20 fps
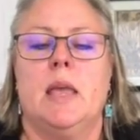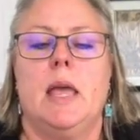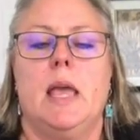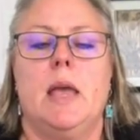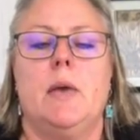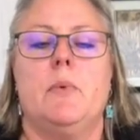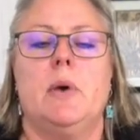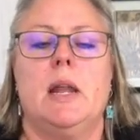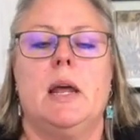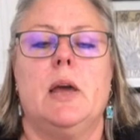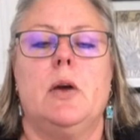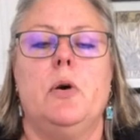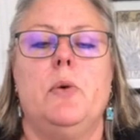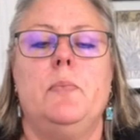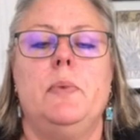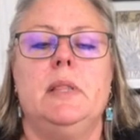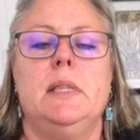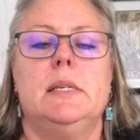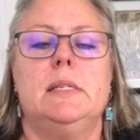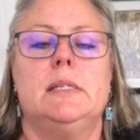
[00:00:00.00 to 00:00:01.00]
And when I
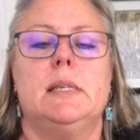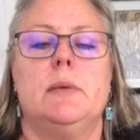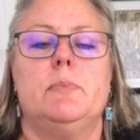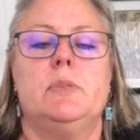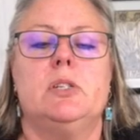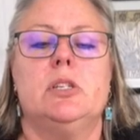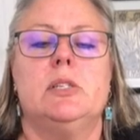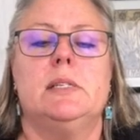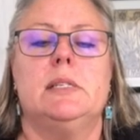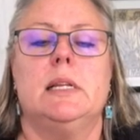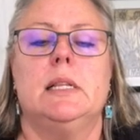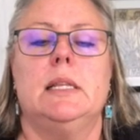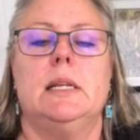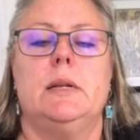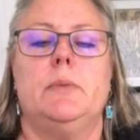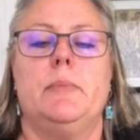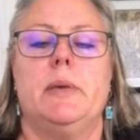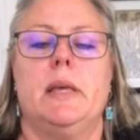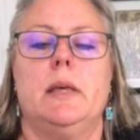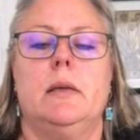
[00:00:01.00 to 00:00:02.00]
open this up just a
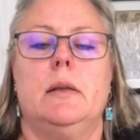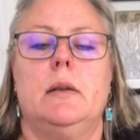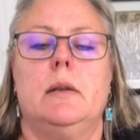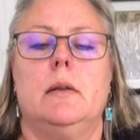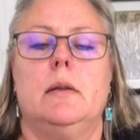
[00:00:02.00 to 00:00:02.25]
little bit,